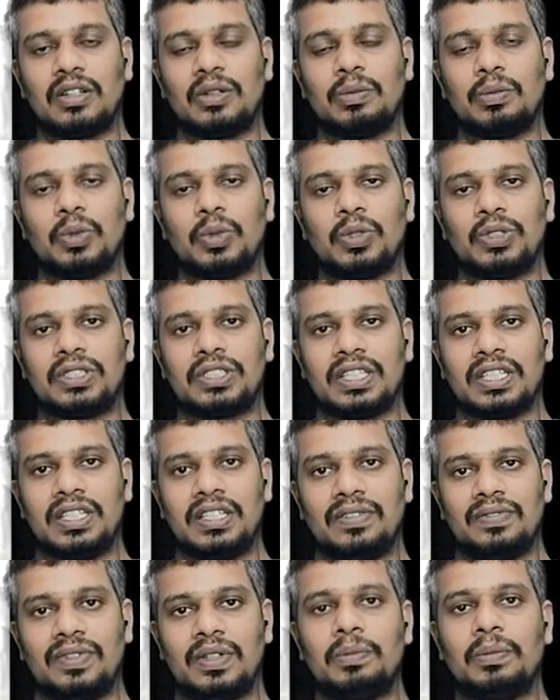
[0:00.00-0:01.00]
on both
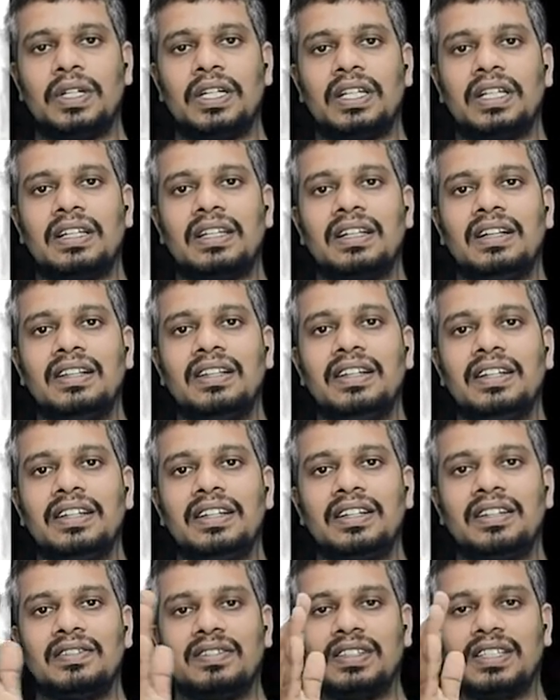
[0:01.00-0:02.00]
side of the material.
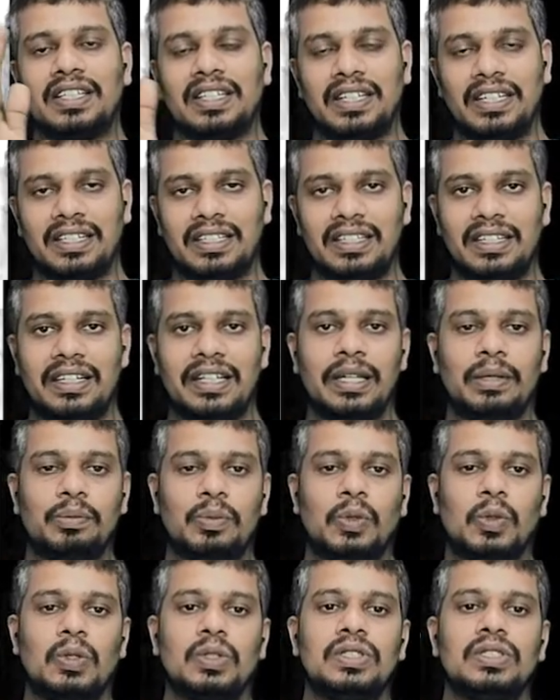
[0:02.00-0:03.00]
Then it will create the
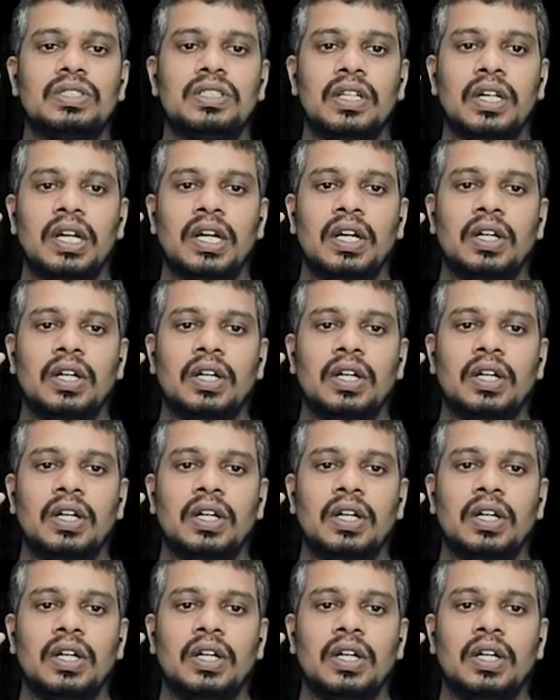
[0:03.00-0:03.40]
dipoles.